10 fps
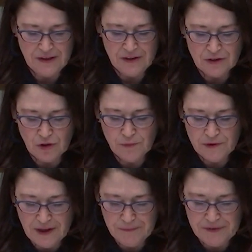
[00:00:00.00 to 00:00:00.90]
global
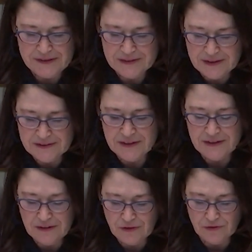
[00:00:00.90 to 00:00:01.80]
companies that
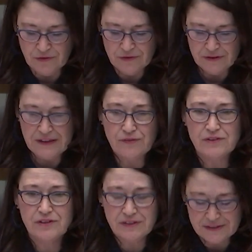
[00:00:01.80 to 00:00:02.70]
continue, even
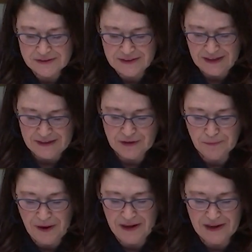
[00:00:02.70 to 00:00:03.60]
to this day, to
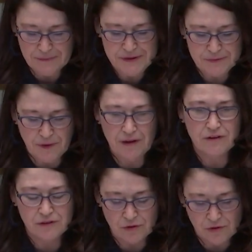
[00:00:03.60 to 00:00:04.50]
buy up
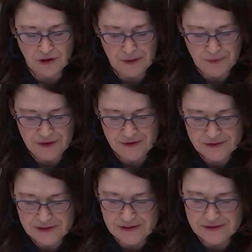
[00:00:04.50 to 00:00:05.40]
smaller local
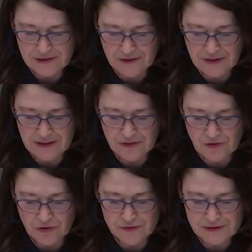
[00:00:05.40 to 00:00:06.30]
operators to consolidate
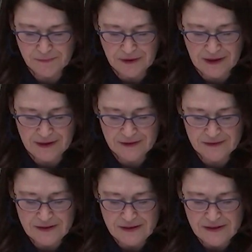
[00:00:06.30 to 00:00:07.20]
control of supply,
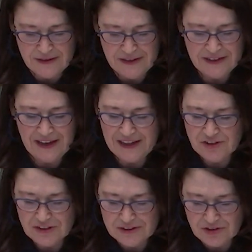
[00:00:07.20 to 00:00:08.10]

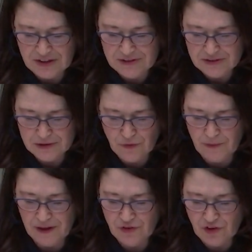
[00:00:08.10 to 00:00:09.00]
cash exchanges from
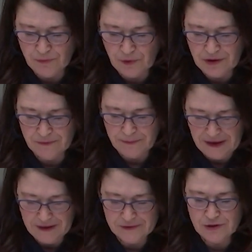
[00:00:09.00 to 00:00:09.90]
offshore
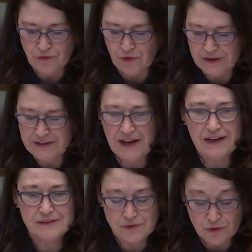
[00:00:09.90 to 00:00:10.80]
buyers to avoid
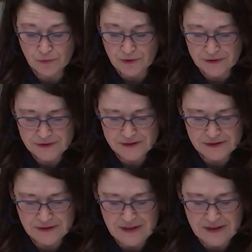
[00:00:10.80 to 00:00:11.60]
tax or worse,